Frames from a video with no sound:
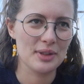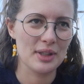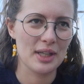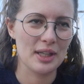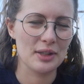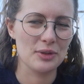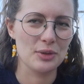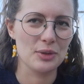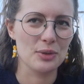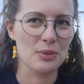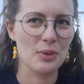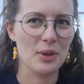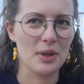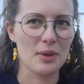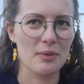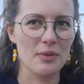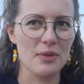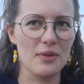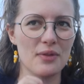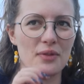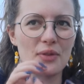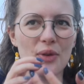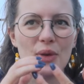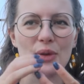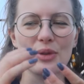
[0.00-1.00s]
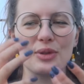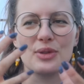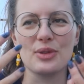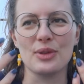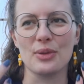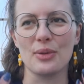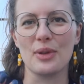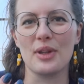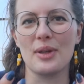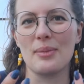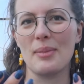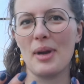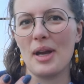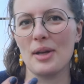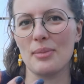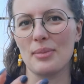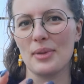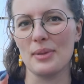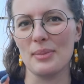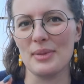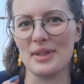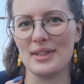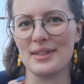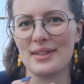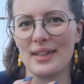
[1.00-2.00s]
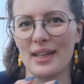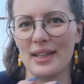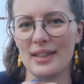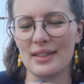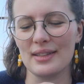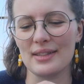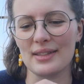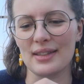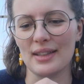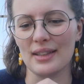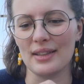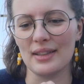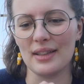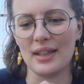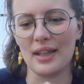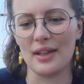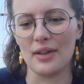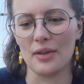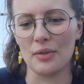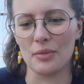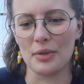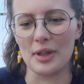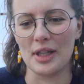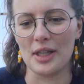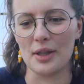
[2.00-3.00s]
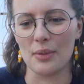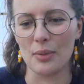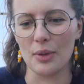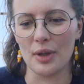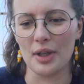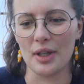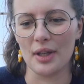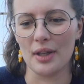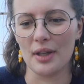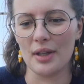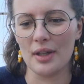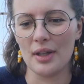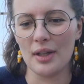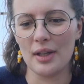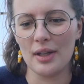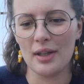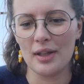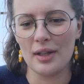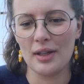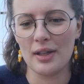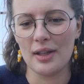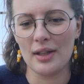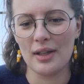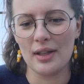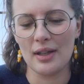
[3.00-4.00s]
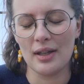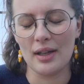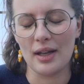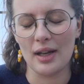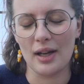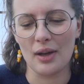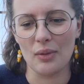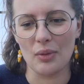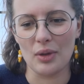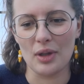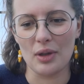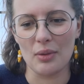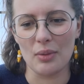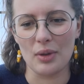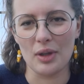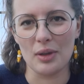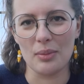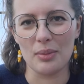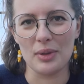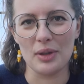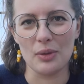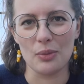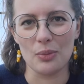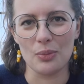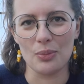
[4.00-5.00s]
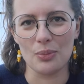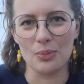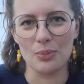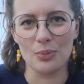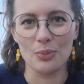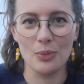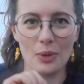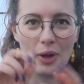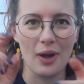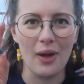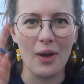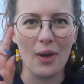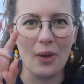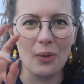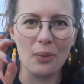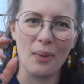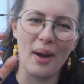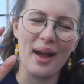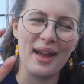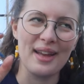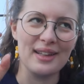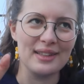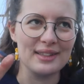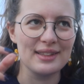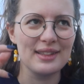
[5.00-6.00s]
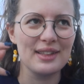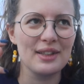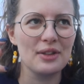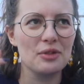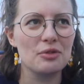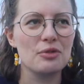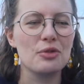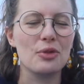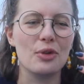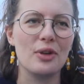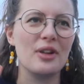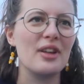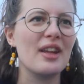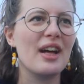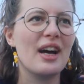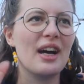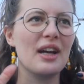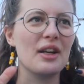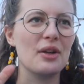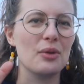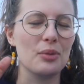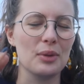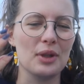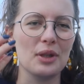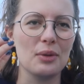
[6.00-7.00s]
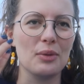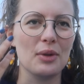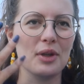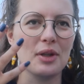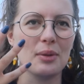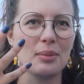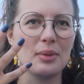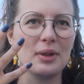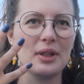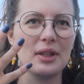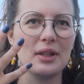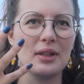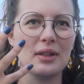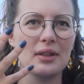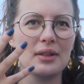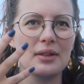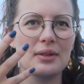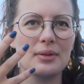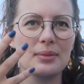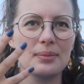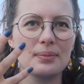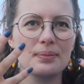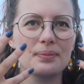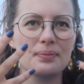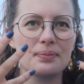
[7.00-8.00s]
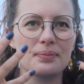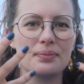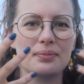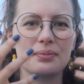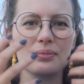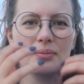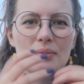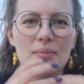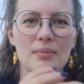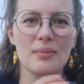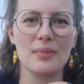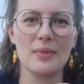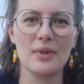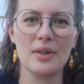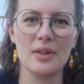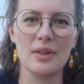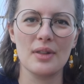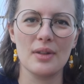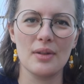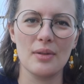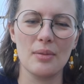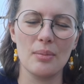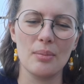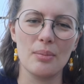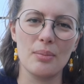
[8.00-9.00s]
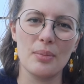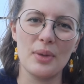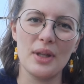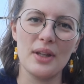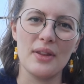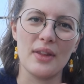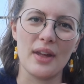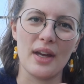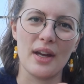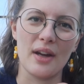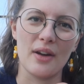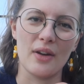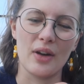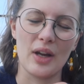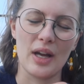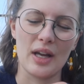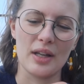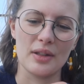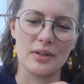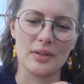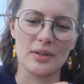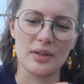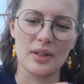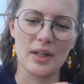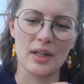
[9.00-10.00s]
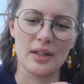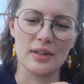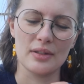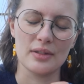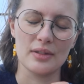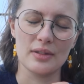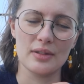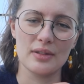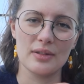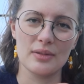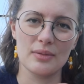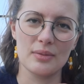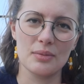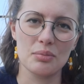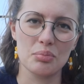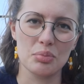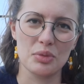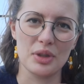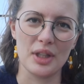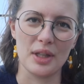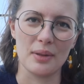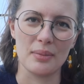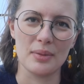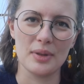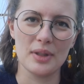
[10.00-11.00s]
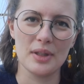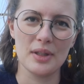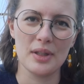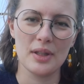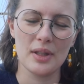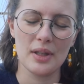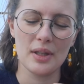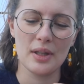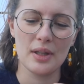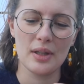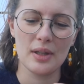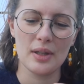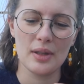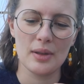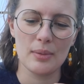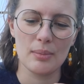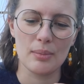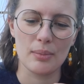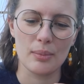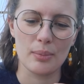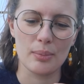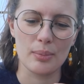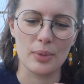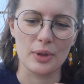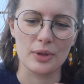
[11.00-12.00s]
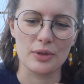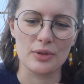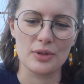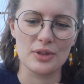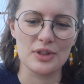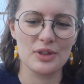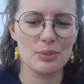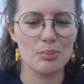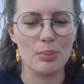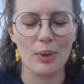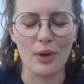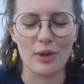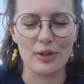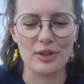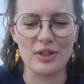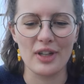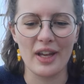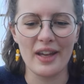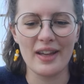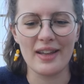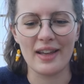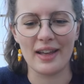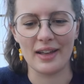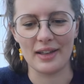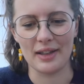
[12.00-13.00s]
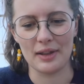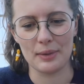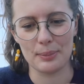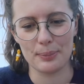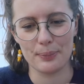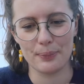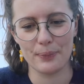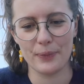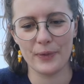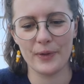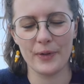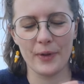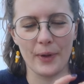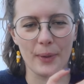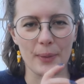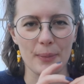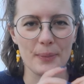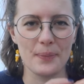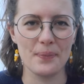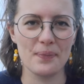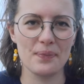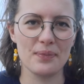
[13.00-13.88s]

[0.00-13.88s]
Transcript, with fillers: and you're one of the first, so there might be mistakes, and I really wanna, I really wanna be awake for that. We really wanna be be there and, and yeah, part partake in it. So